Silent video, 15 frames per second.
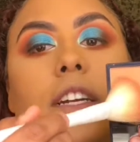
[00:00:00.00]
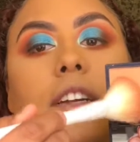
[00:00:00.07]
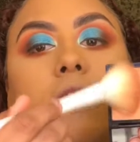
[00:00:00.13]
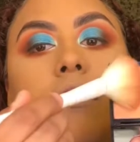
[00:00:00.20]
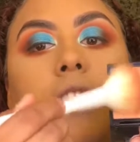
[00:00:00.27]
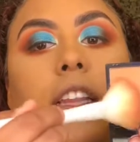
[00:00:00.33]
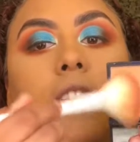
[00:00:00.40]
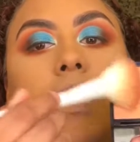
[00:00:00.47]
it
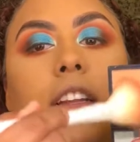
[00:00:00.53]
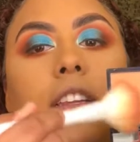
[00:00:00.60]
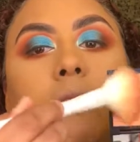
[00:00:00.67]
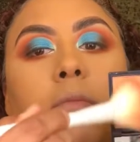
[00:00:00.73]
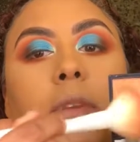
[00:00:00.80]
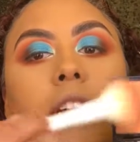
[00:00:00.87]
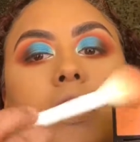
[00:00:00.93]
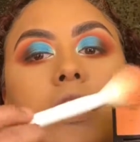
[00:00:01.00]
right there on the
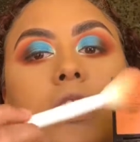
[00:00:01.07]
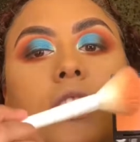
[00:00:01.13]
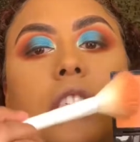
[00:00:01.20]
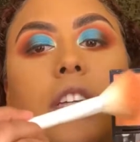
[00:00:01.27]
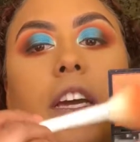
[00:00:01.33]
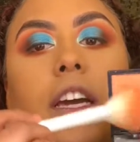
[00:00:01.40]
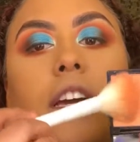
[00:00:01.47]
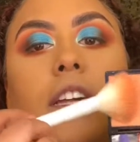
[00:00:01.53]
peachy
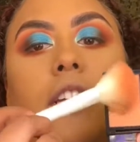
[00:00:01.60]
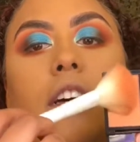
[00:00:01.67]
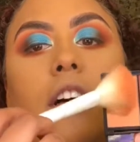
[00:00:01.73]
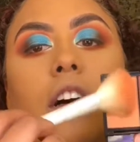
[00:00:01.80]
shade.